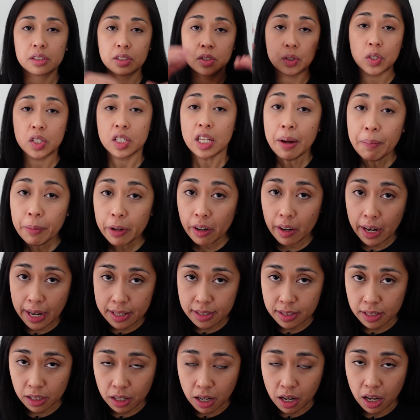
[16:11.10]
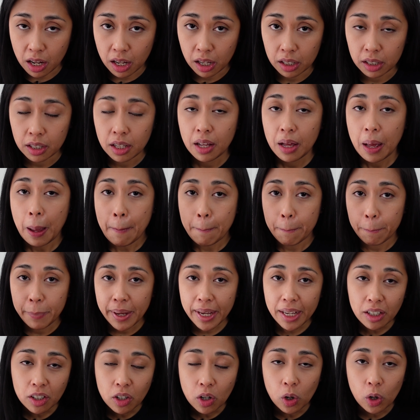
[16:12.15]
To summarize it all,
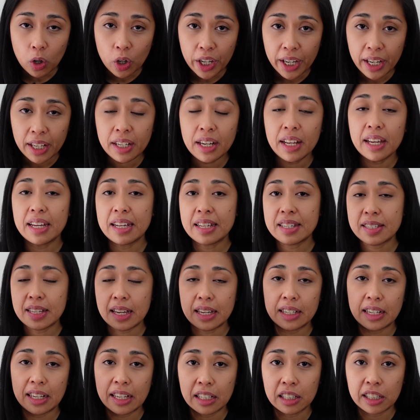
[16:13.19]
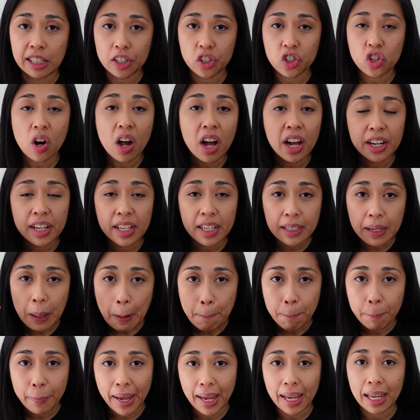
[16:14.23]
Bitcoin is an electronic
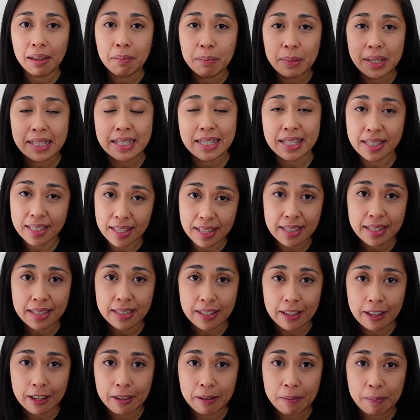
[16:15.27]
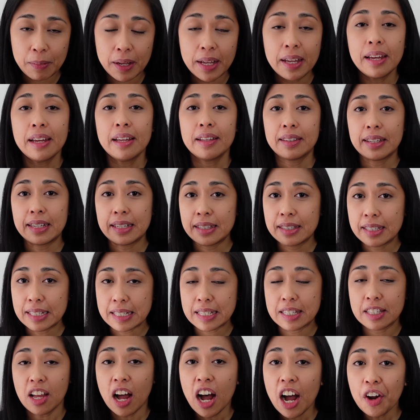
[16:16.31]
payment system that does
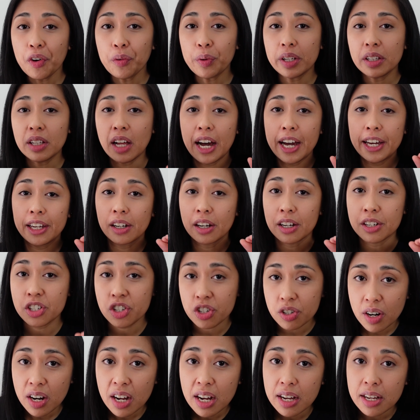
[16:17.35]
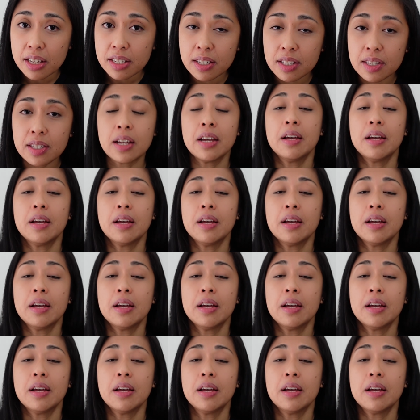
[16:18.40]
not rely on trust,